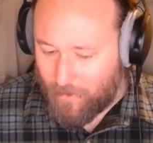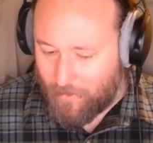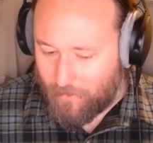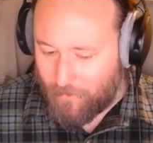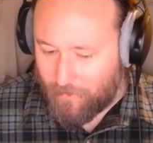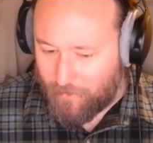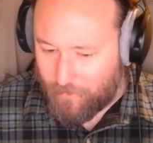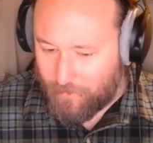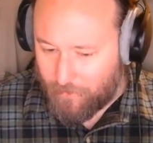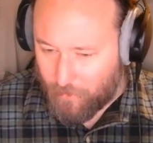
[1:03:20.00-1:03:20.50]

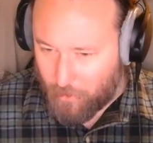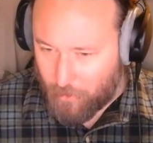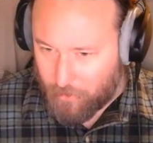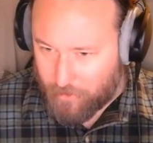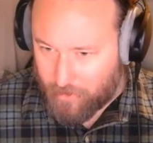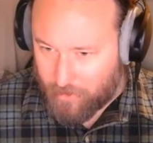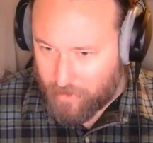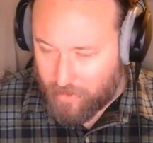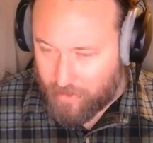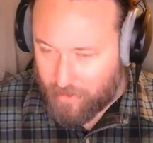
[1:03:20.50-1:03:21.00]

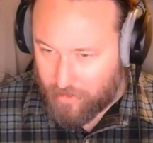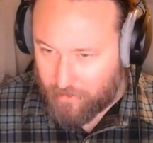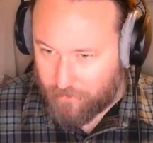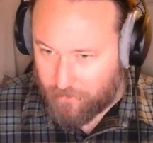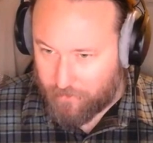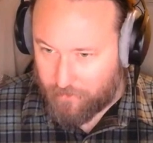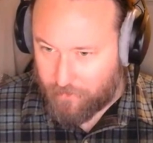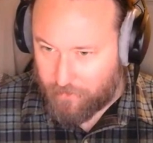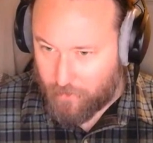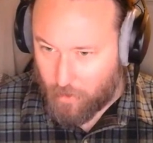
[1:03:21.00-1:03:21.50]
first things
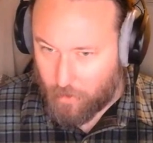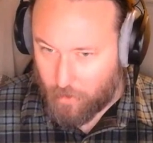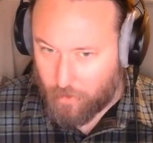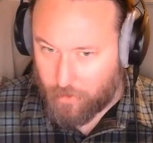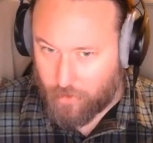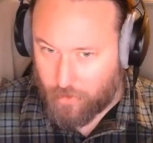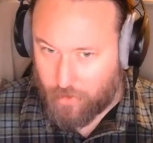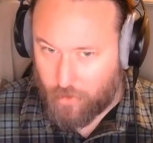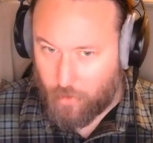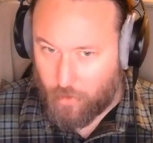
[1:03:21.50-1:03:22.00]

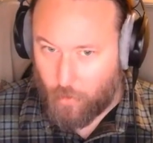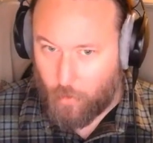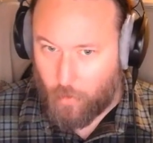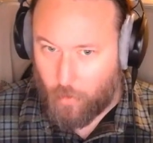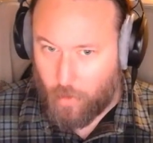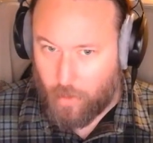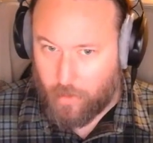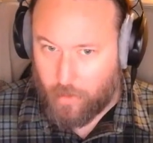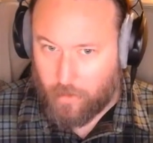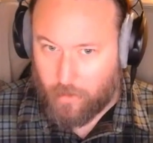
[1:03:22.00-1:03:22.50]
first,
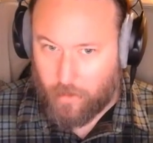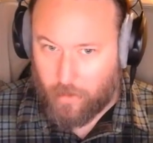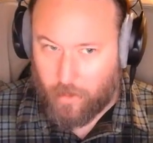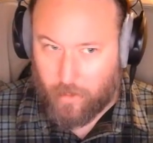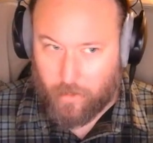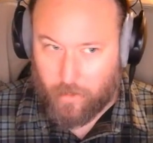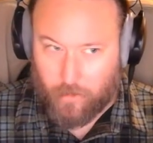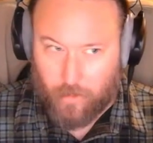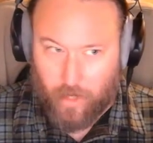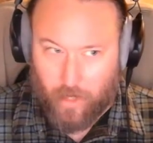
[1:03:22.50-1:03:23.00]

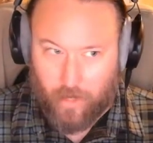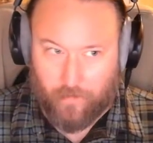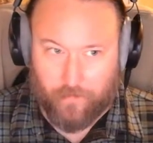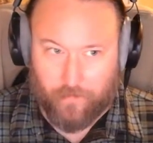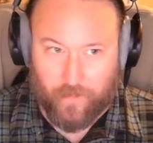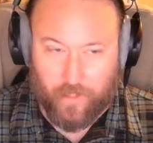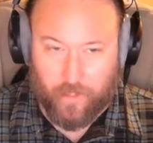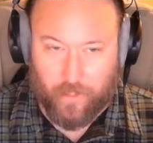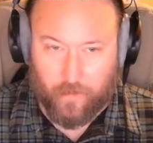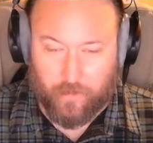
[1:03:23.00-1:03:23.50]
and you have
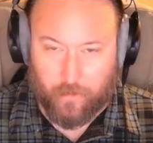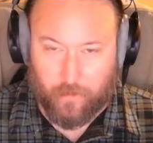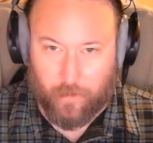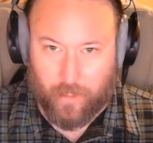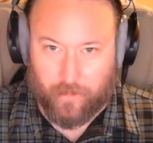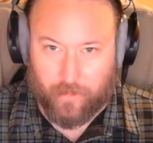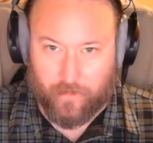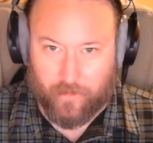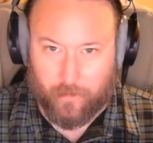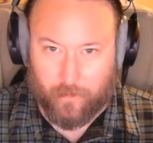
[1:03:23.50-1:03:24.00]
videos
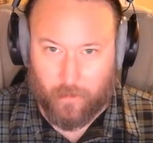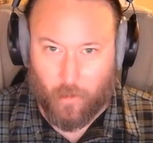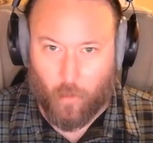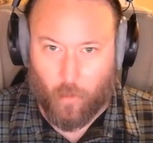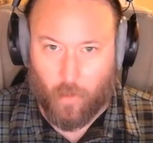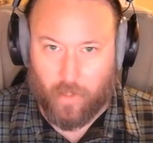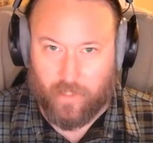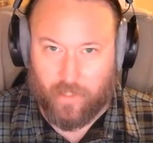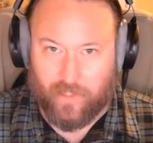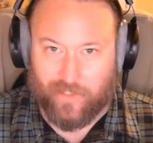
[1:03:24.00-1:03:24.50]
about this, but
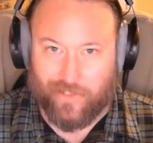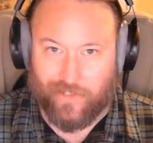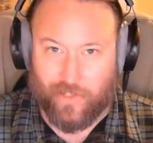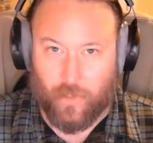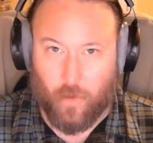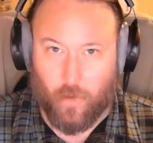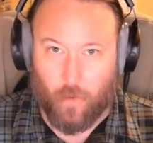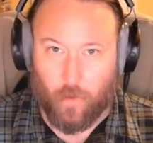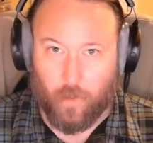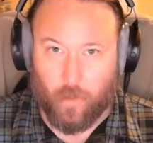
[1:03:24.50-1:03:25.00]
what is
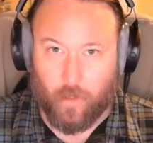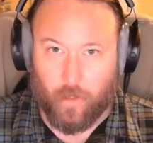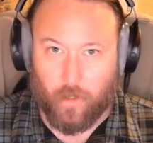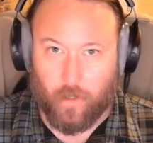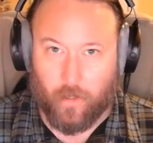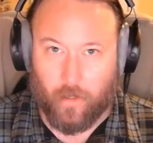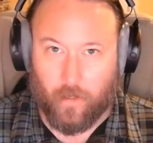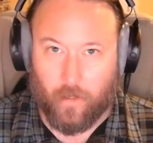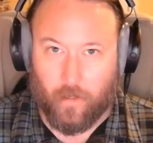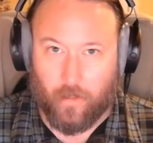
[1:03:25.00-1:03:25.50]
you
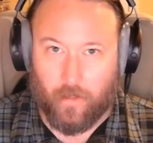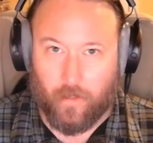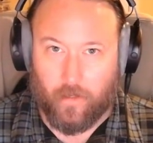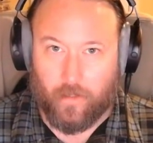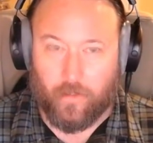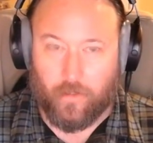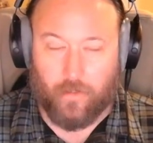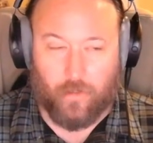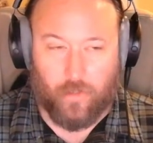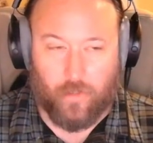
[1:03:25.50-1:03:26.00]

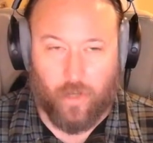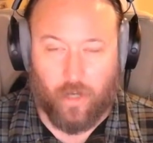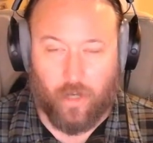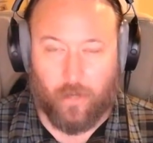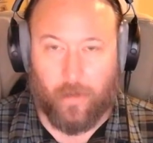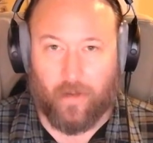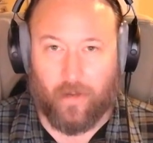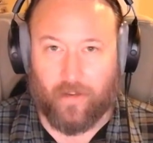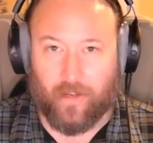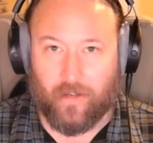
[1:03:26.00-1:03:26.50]
talk
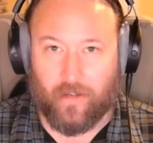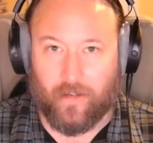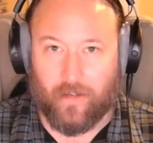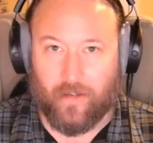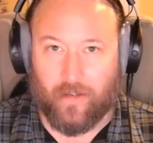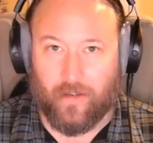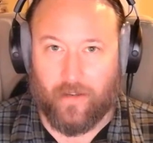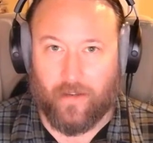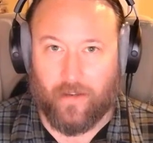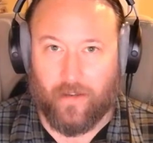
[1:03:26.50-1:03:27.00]
about
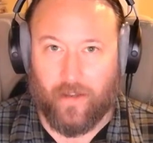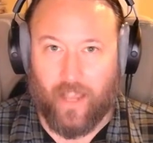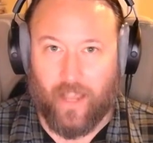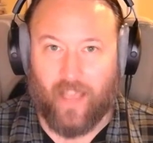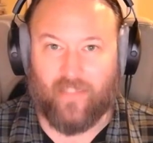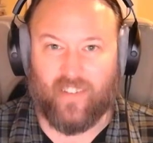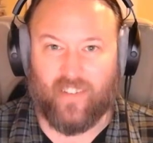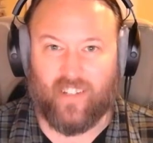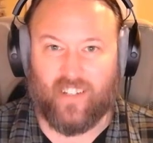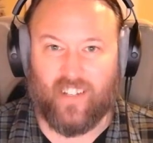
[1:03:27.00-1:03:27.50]

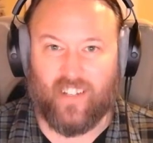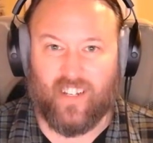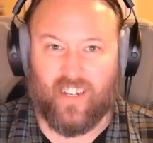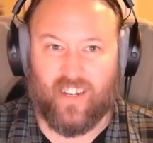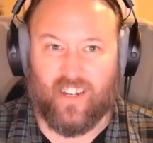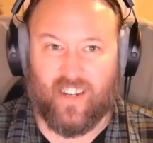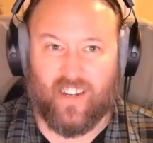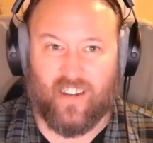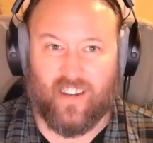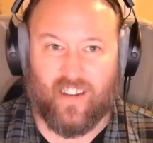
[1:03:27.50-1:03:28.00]
having
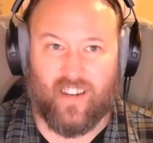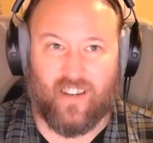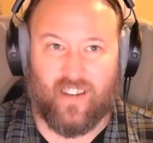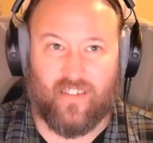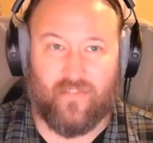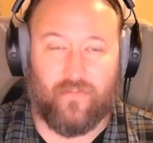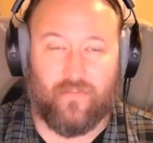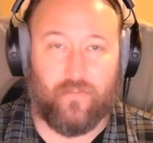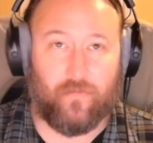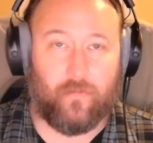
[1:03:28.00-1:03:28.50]

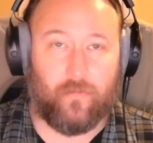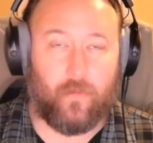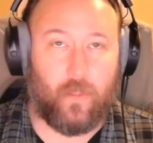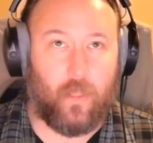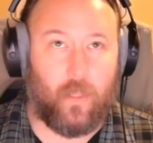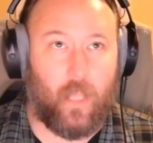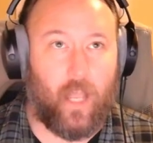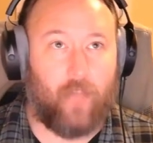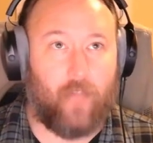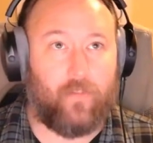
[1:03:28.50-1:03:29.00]

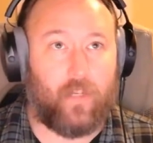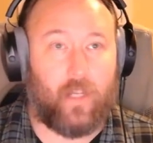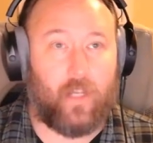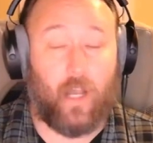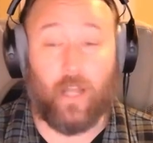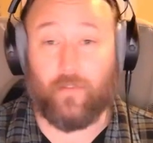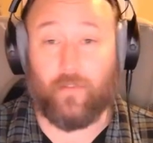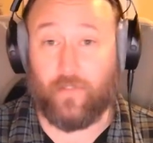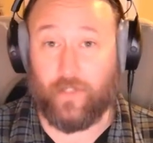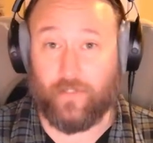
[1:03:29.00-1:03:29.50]
having
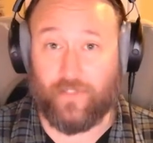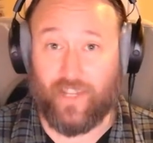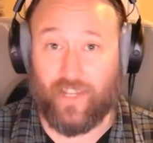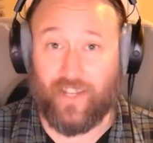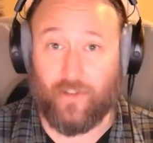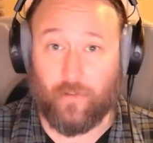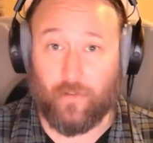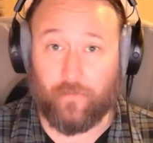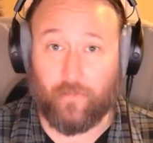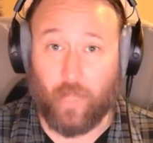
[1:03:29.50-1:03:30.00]
confidence
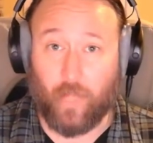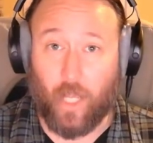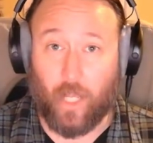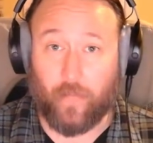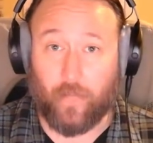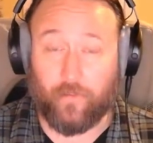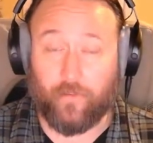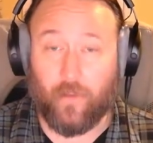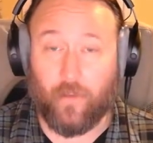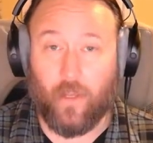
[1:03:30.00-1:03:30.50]
in your
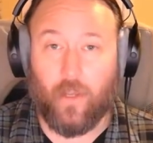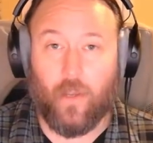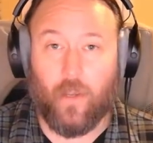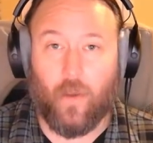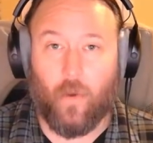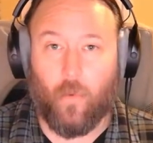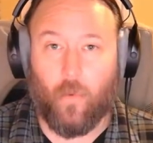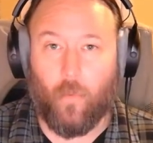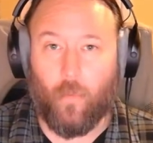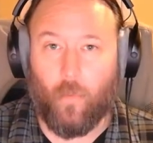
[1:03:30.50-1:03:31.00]
flies.
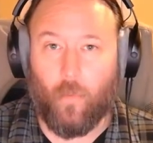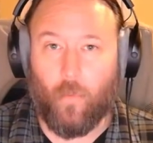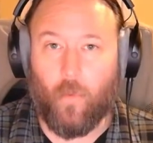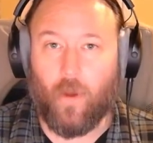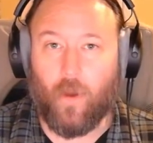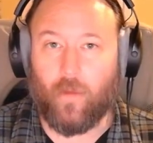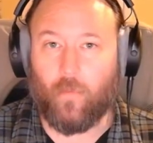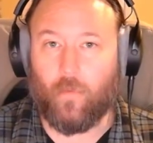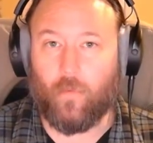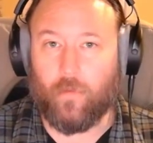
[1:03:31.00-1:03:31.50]

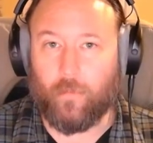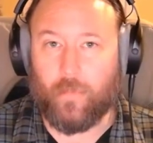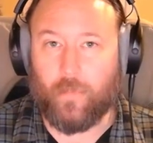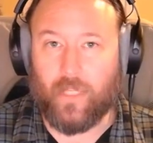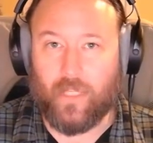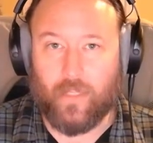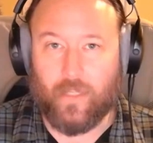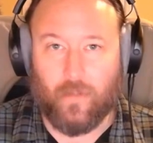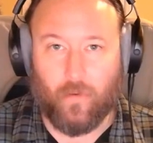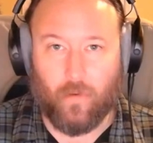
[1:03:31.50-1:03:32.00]
What would be
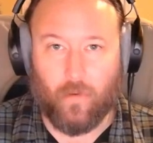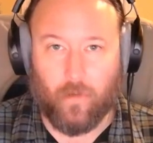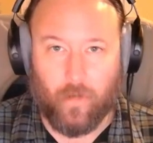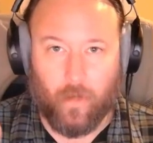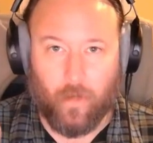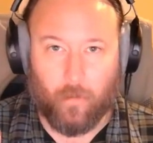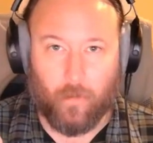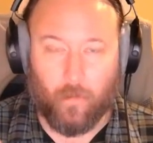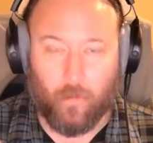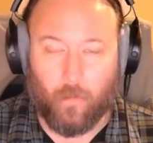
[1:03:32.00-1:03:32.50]
your
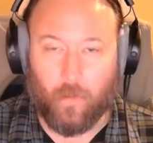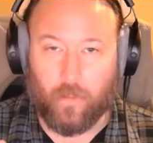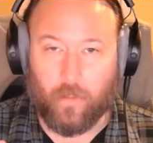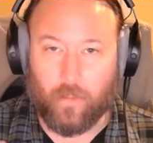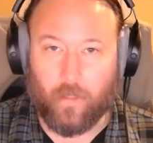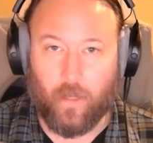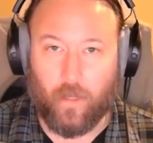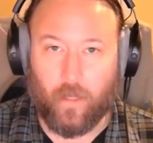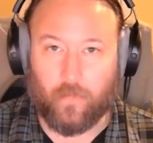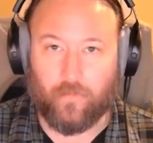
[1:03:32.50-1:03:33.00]
number one
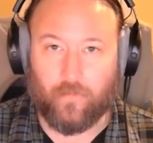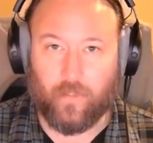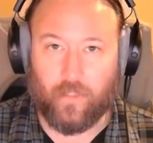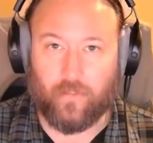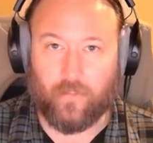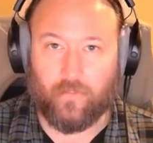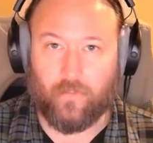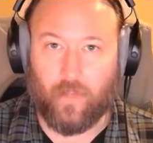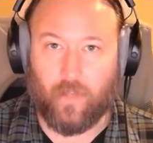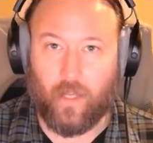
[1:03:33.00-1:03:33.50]

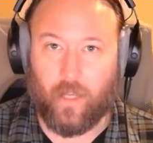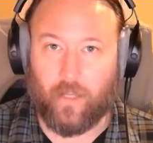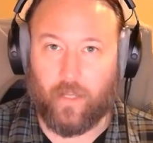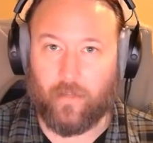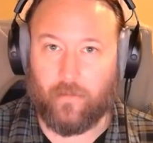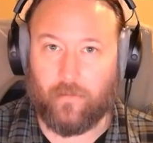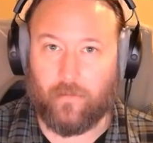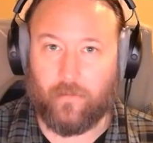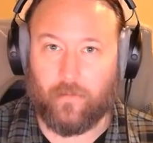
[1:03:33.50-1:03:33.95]
confidence fly?